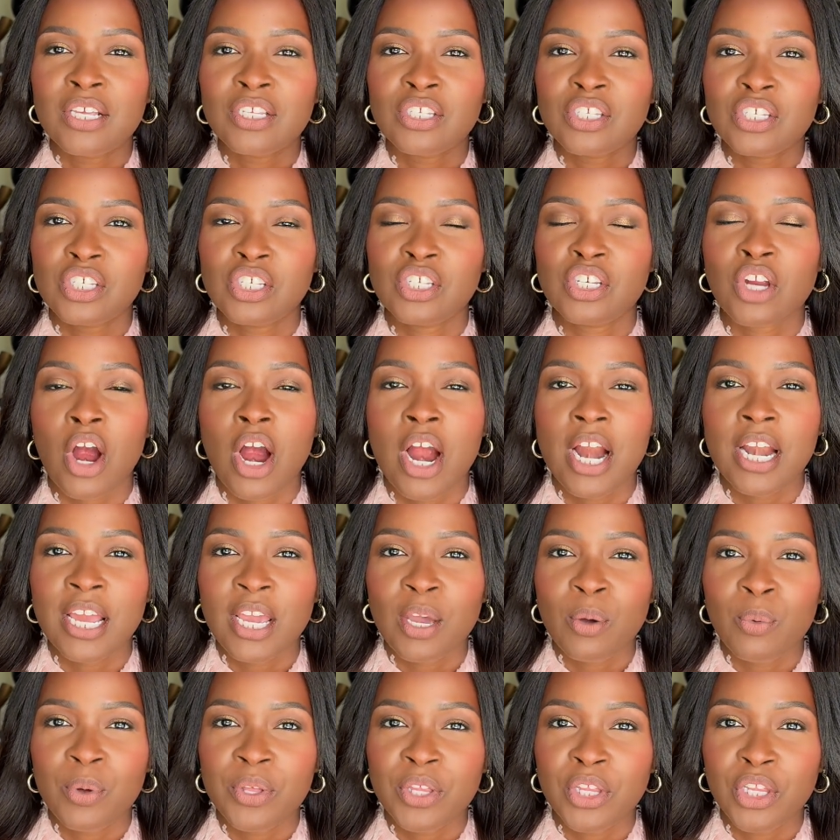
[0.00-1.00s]

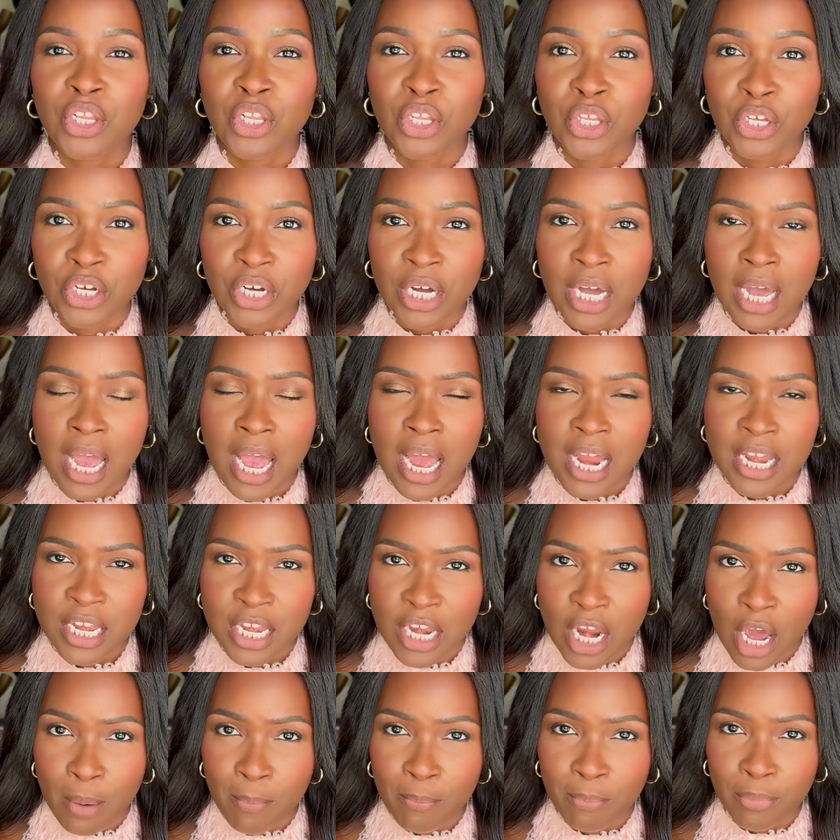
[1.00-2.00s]
starting with look
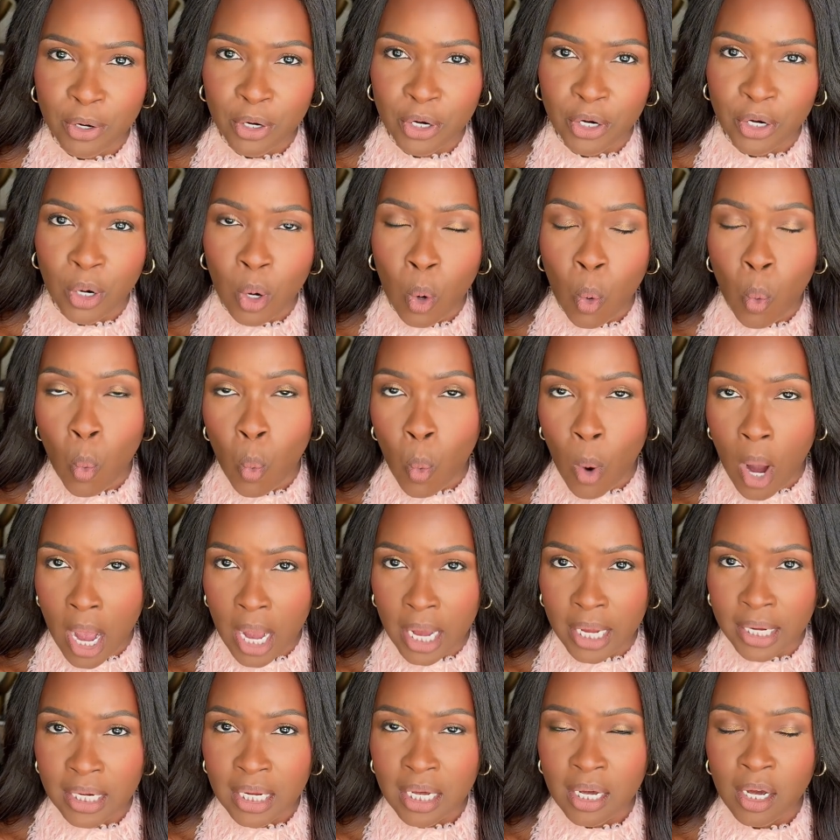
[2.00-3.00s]
number
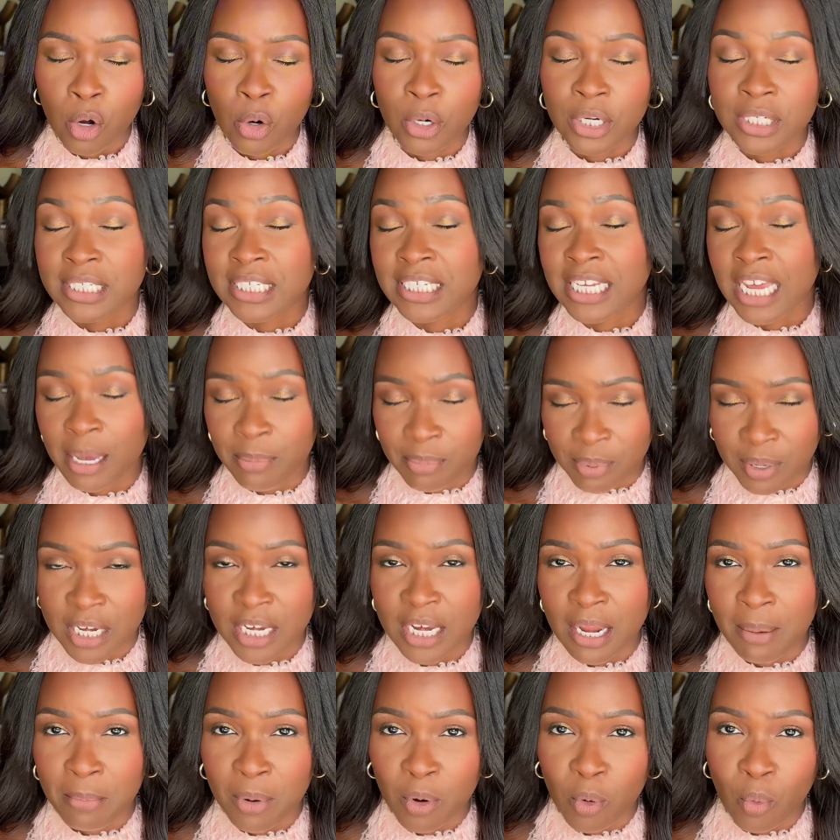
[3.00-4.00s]
one, or tip
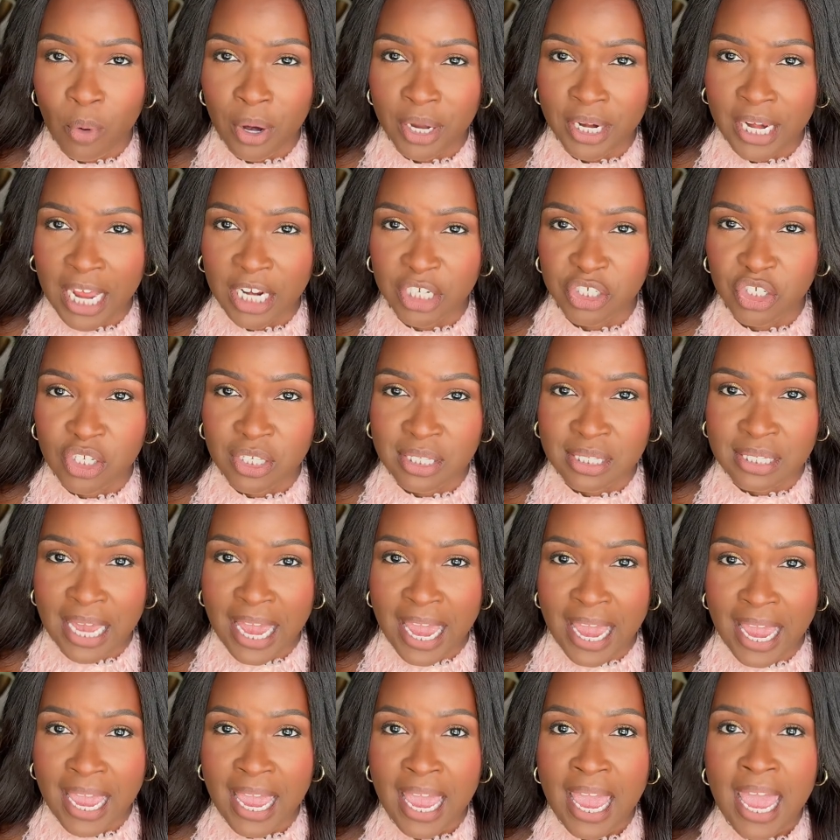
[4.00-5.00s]
number one, I should
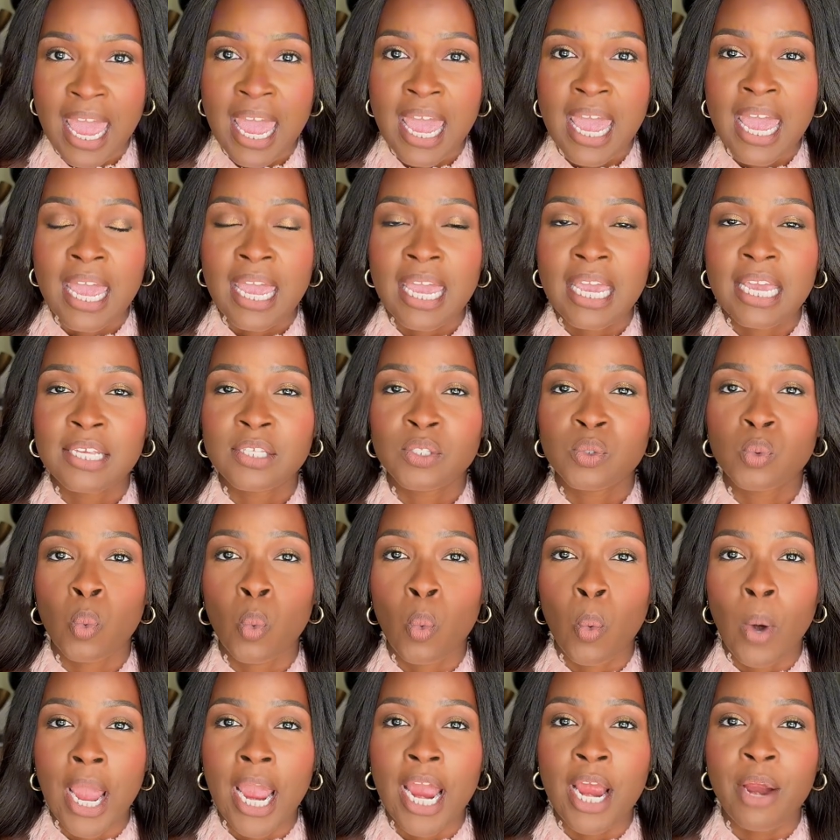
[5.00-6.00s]
say, is
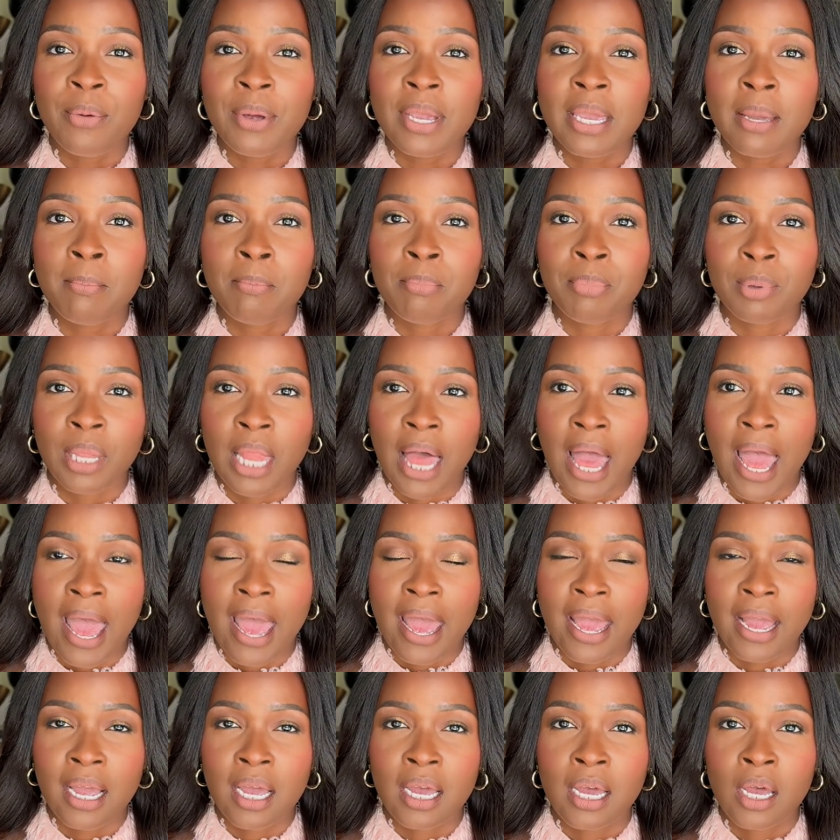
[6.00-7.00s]
wearing
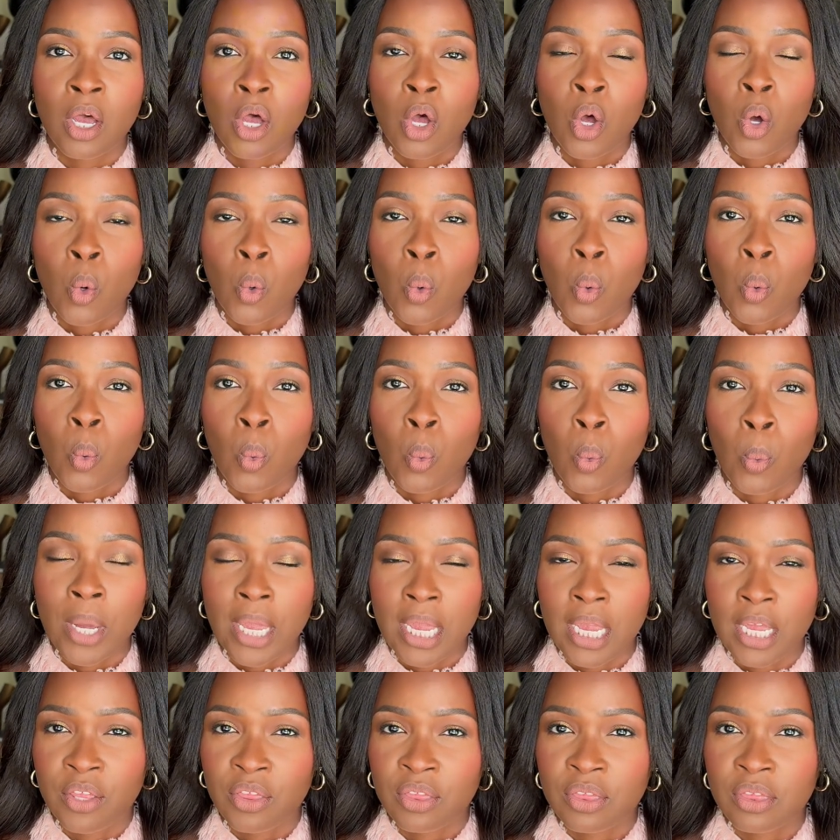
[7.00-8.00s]
black
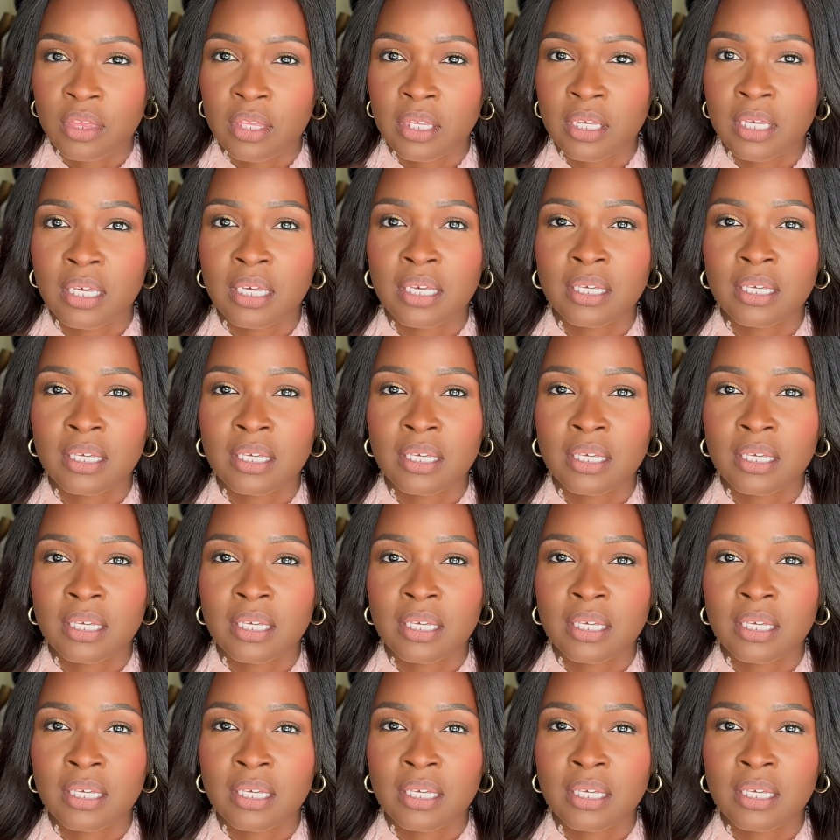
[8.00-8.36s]
with